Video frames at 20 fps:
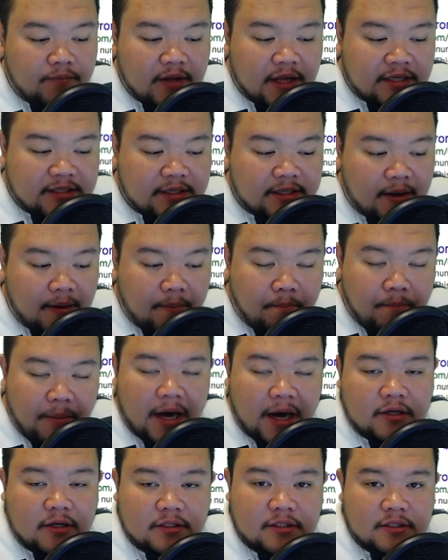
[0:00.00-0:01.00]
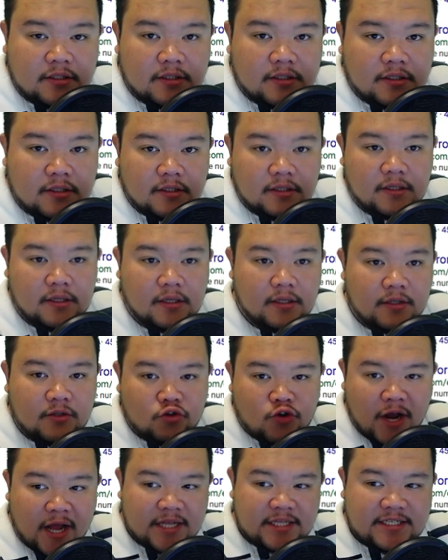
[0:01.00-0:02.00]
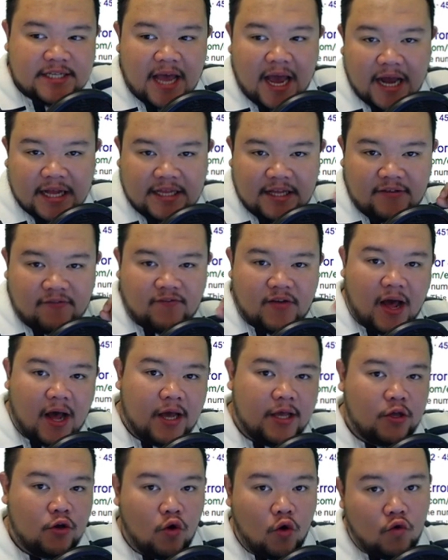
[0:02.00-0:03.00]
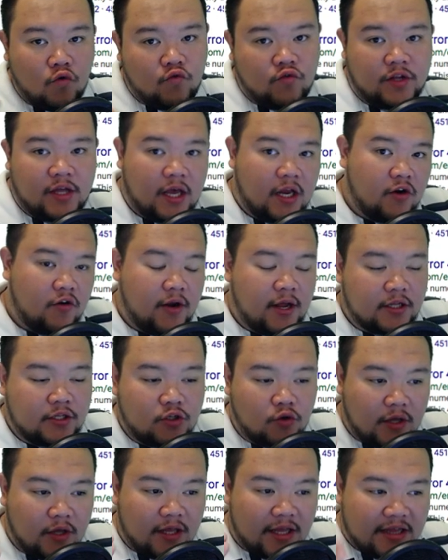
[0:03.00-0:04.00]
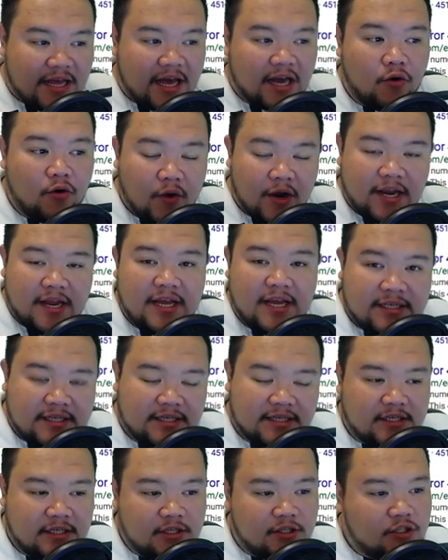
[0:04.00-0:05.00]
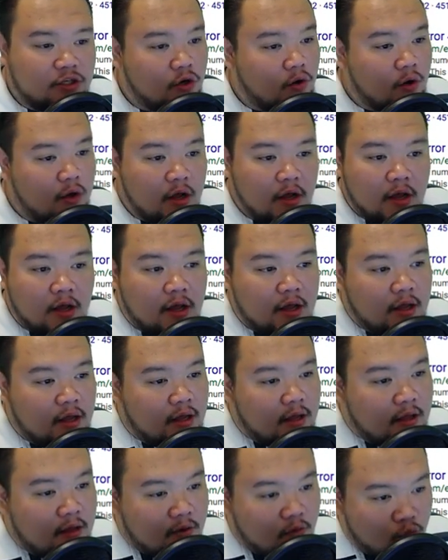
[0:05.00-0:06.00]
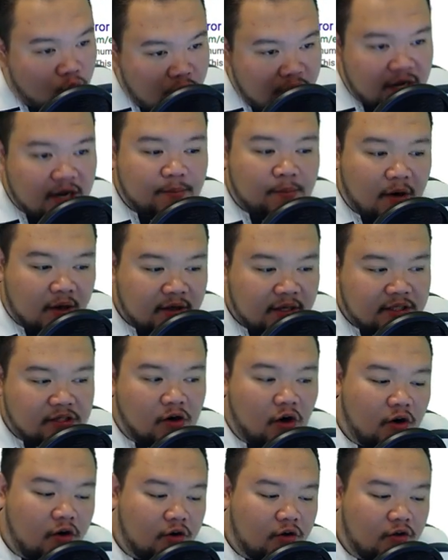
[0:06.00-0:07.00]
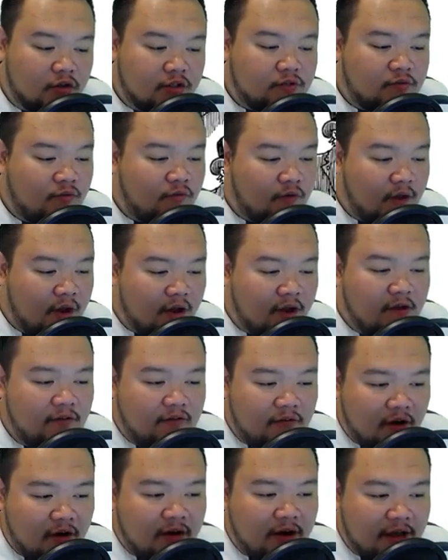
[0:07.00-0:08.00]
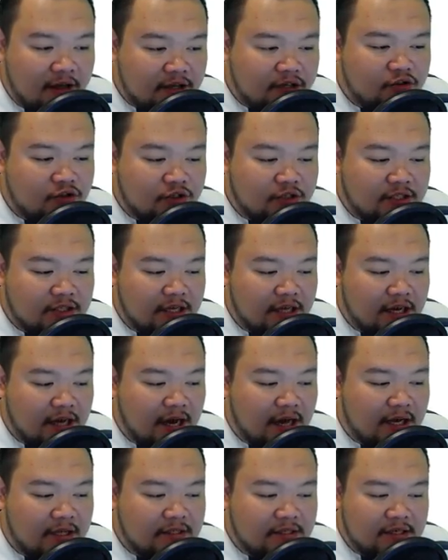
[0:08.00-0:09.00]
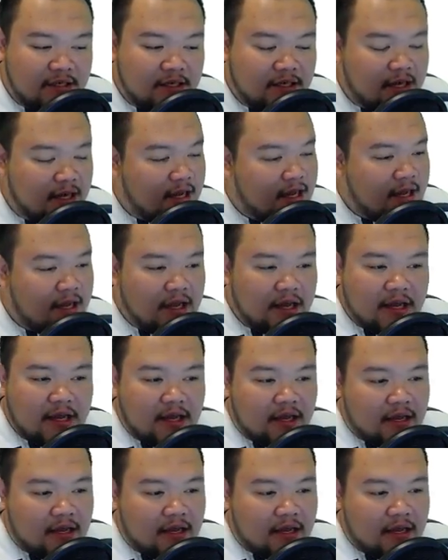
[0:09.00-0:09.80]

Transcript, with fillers: um, it's about transacting value over the internet. So that already existed. So read up on this article. It's very very interesting, guys. He